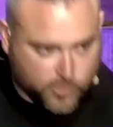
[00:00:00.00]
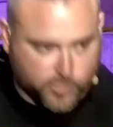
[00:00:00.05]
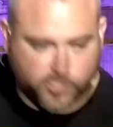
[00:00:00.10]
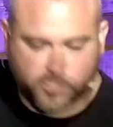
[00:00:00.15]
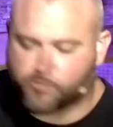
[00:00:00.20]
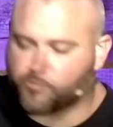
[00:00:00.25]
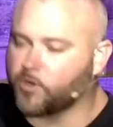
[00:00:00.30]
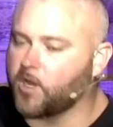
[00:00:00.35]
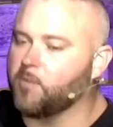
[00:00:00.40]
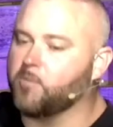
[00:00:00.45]
You
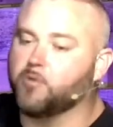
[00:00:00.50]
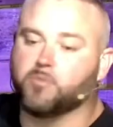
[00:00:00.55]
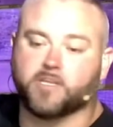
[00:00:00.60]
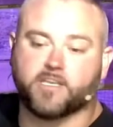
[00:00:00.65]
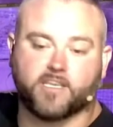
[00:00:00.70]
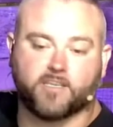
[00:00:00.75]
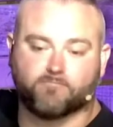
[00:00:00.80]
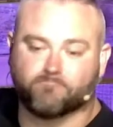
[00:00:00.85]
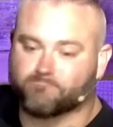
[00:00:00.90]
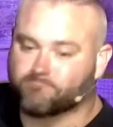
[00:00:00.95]
should
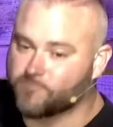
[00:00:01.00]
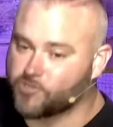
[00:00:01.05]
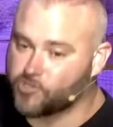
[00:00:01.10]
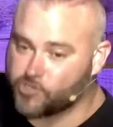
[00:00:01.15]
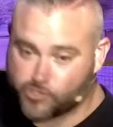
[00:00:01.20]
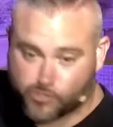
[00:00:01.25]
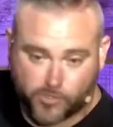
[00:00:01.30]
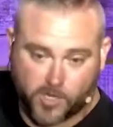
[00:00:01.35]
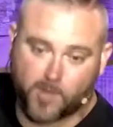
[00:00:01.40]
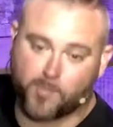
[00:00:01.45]
probably
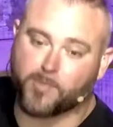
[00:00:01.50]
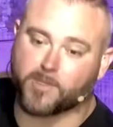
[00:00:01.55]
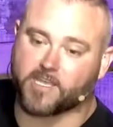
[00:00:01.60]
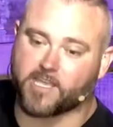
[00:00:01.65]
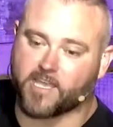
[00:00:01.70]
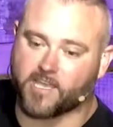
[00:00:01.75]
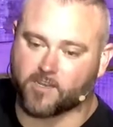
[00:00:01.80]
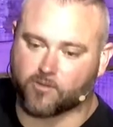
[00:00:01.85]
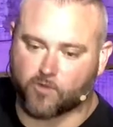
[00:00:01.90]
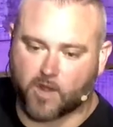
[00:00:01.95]
shoot up
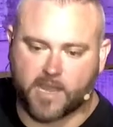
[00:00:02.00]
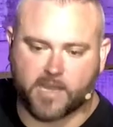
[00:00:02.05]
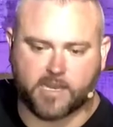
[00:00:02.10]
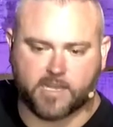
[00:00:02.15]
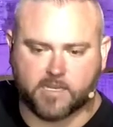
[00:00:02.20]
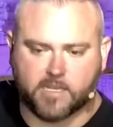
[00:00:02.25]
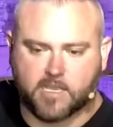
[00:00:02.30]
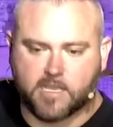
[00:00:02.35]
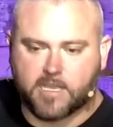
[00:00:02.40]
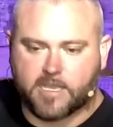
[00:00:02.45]
again,
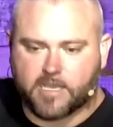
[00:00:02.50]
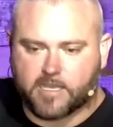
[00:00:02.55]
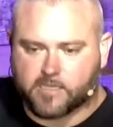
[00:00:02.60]
right?